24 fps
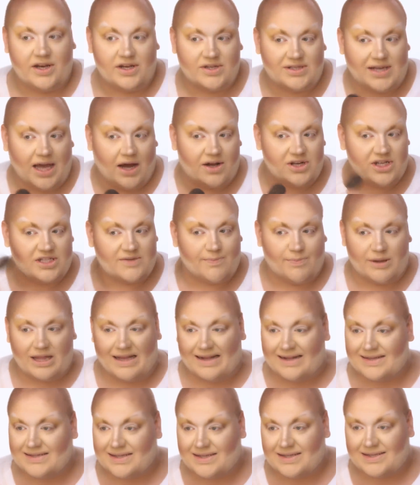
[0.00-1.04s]
You see how it just
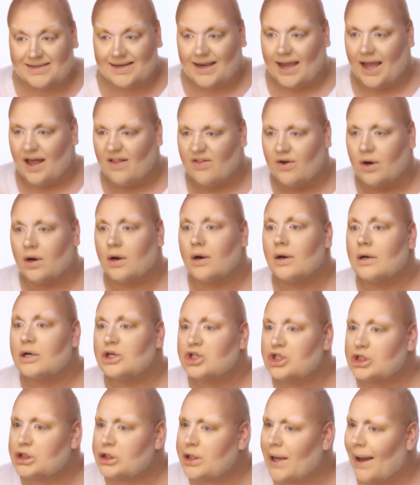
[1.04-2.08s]
blends it together?
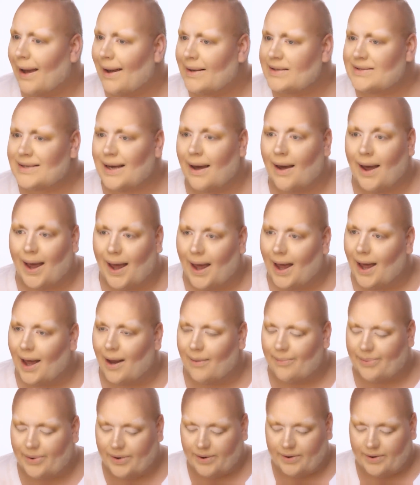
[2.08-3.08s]
Shut up.